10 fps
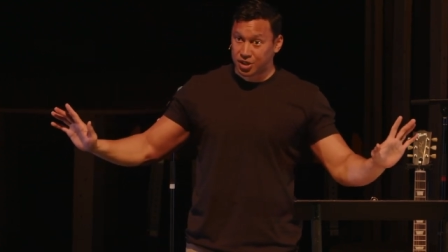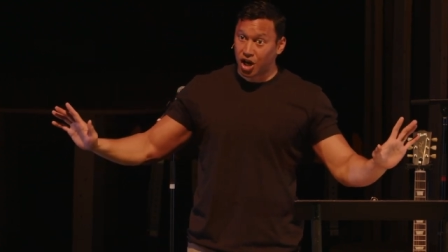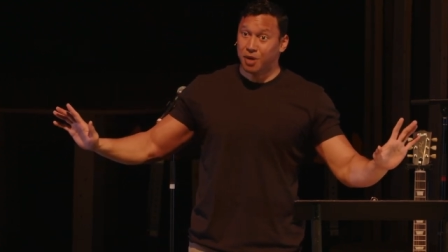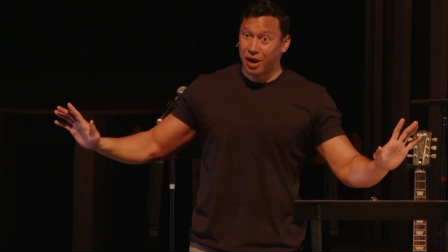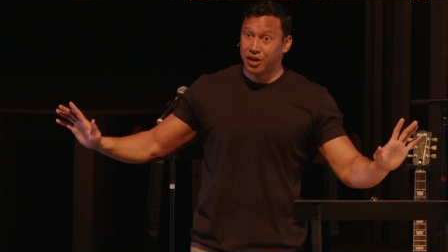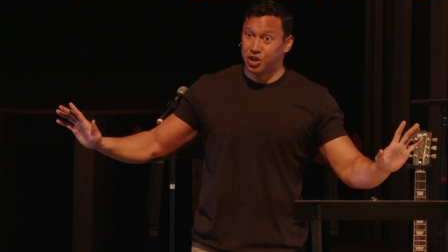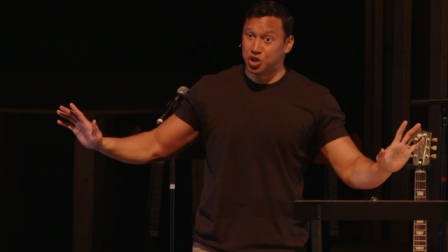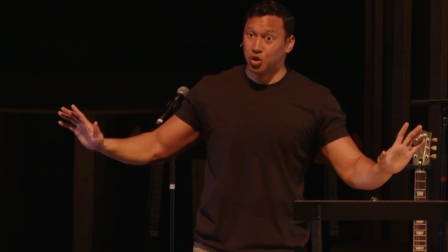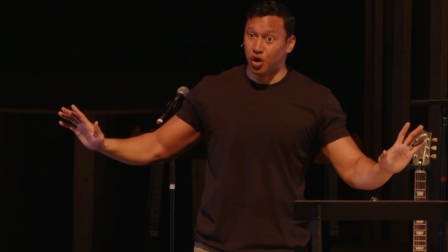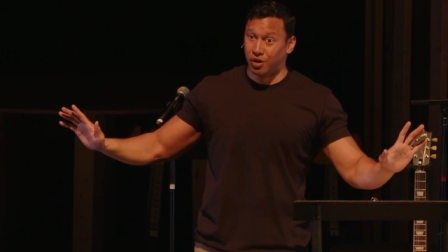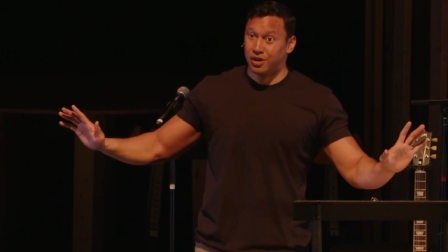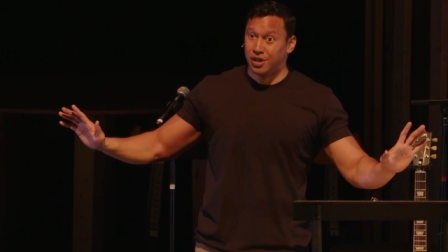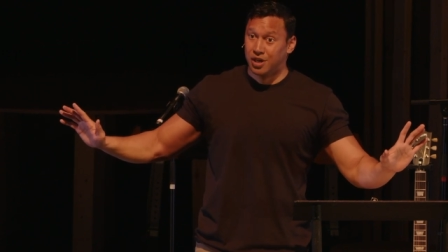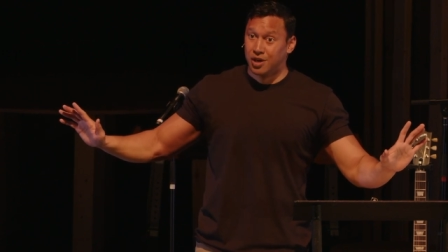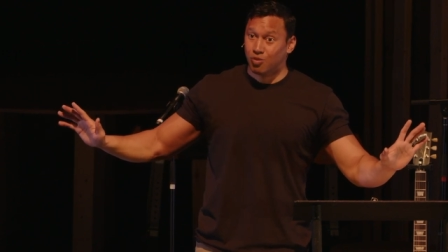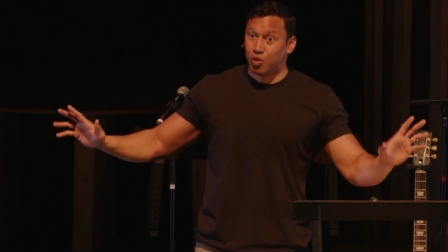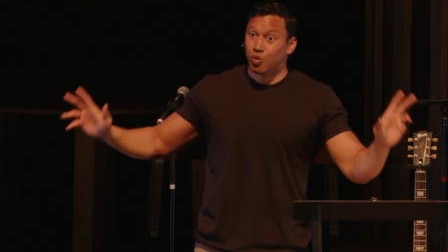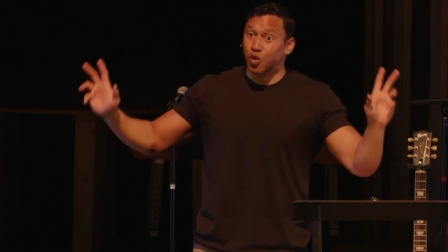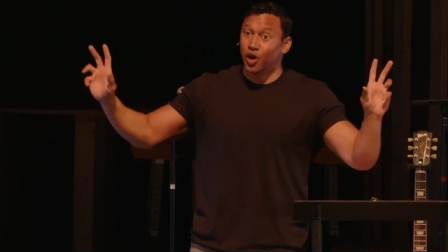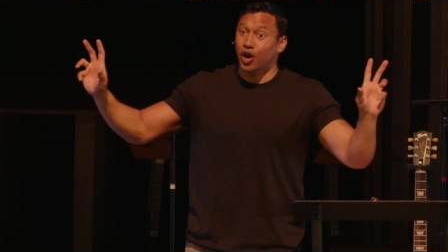Talk about control.
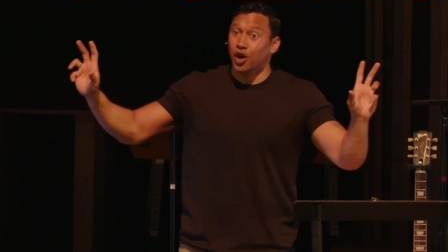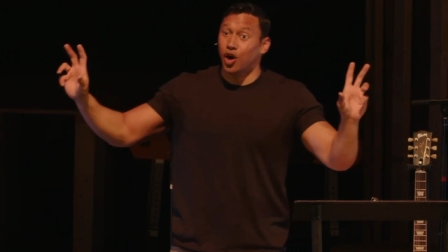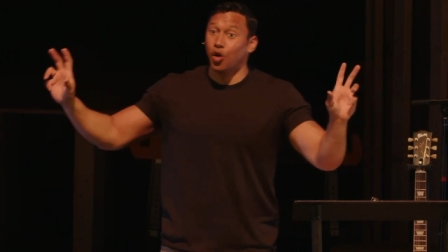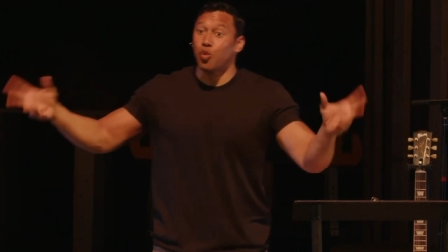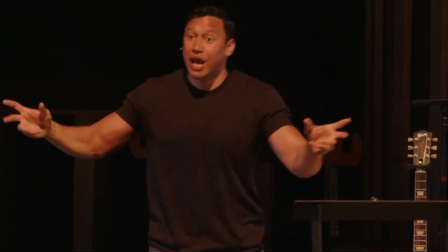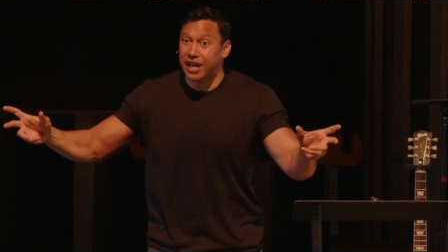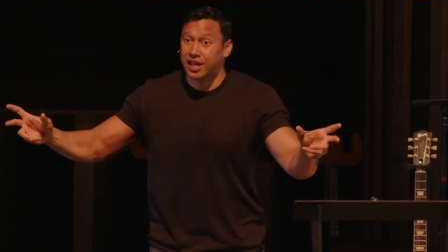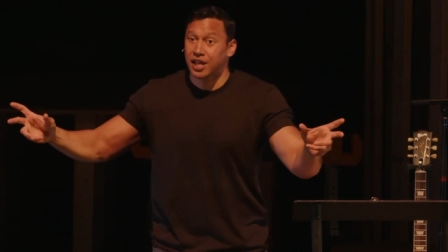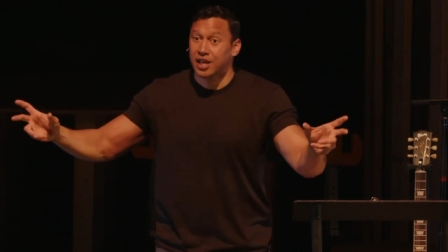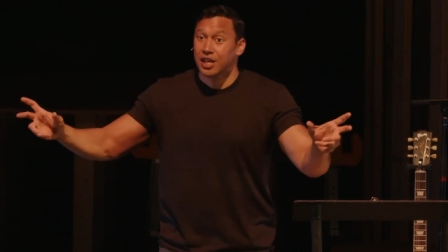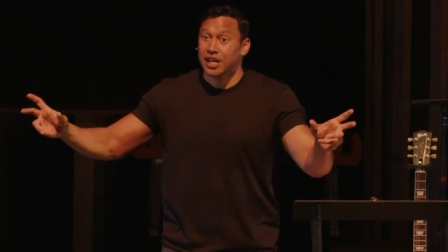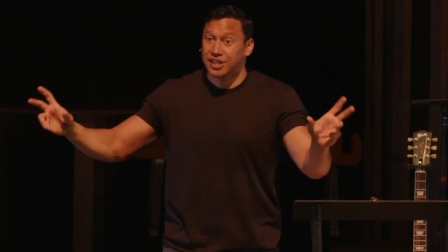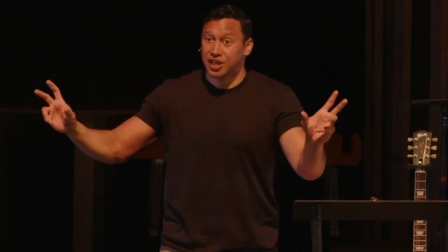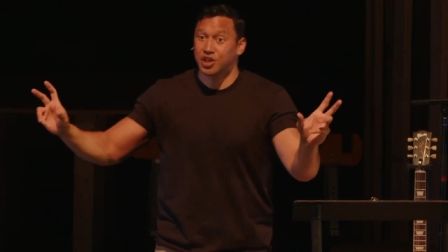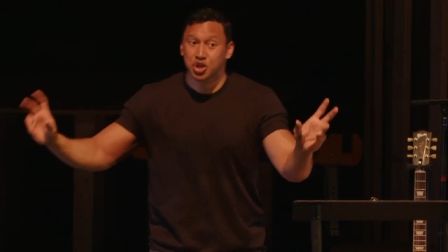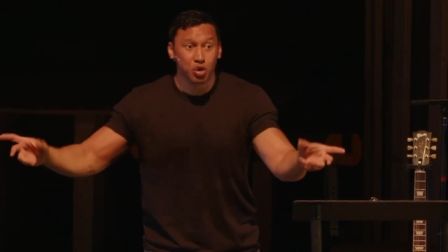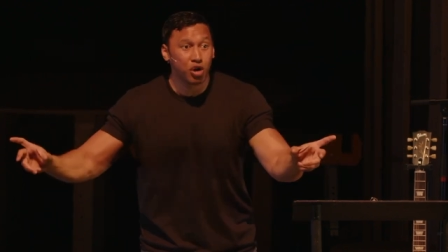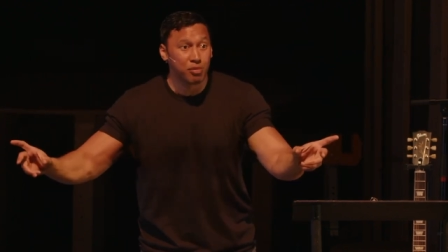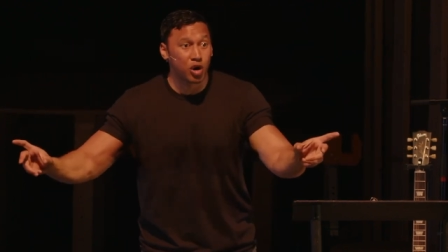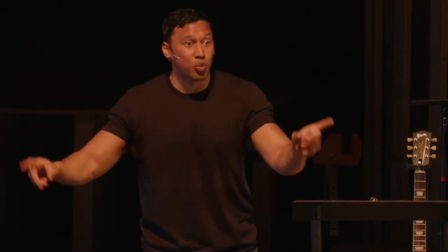When we're awake, it's
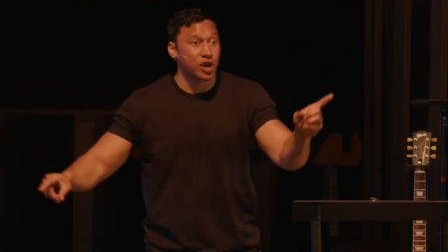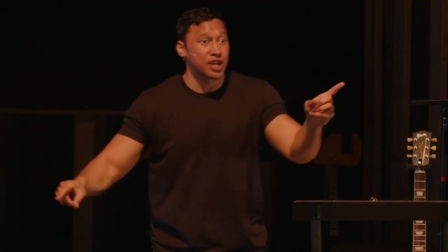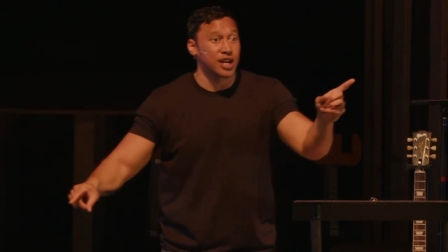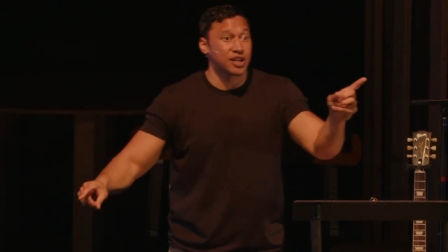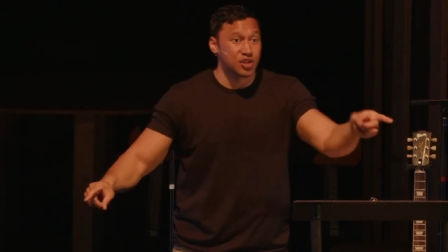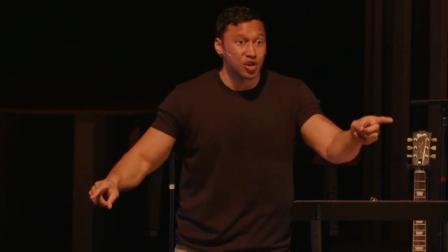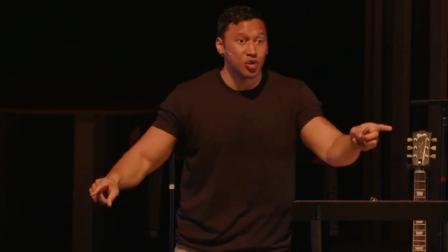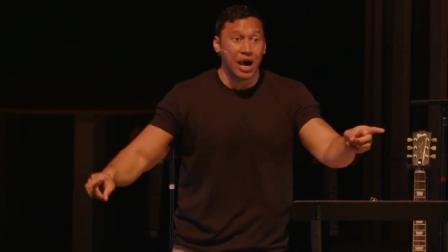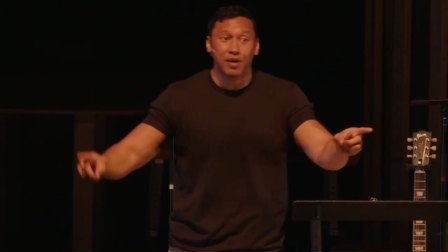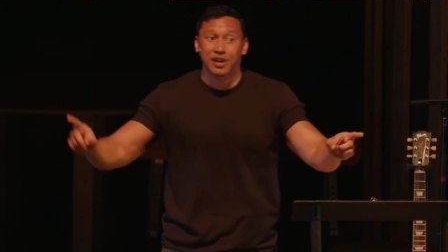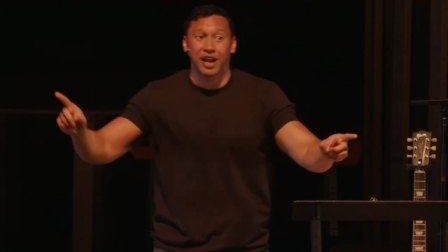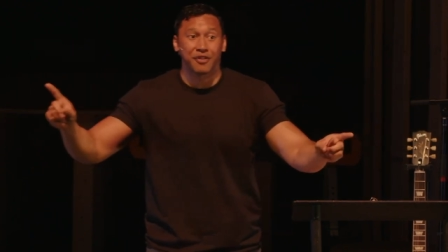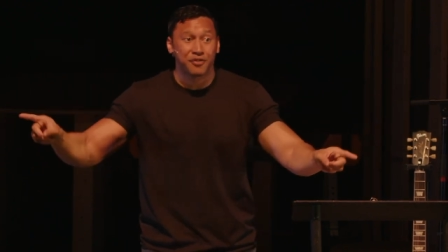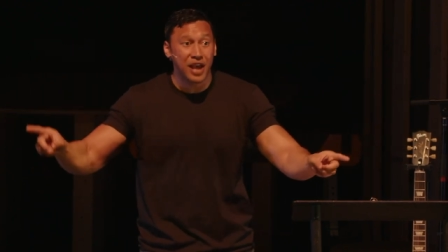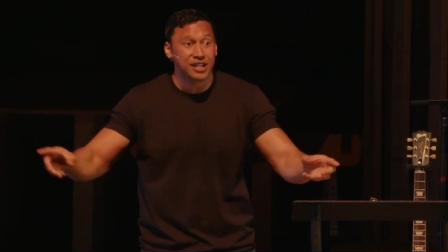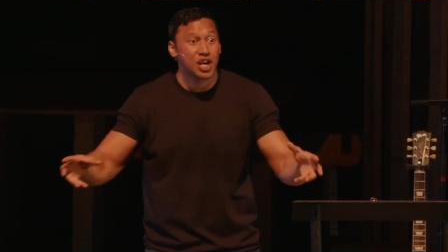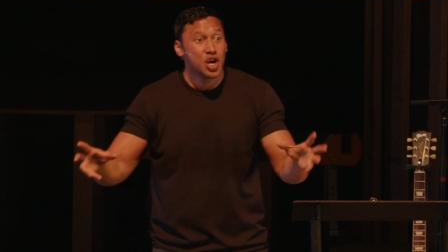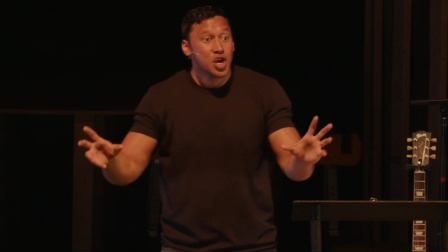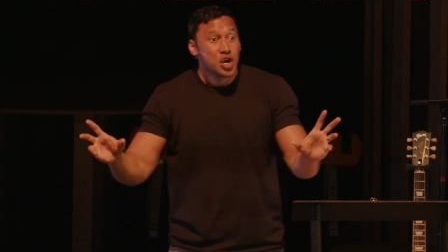control mode. What can I do? How can I affect?